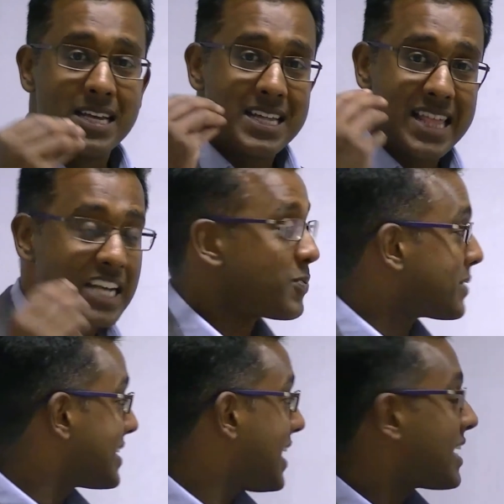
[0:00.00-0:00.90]
That's what
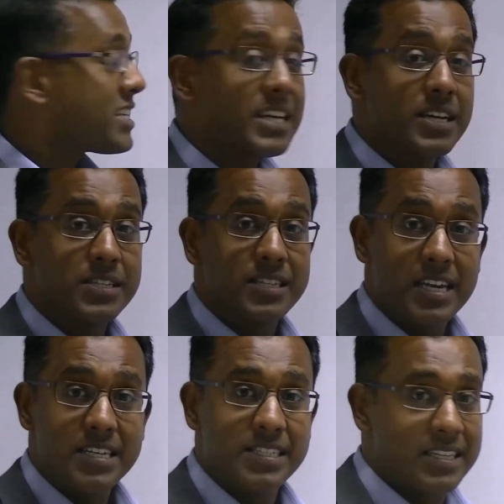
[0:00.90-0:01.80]
the data
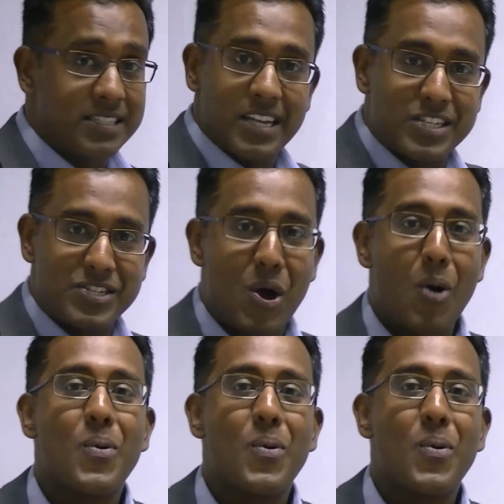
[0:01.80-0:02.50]
says. It's not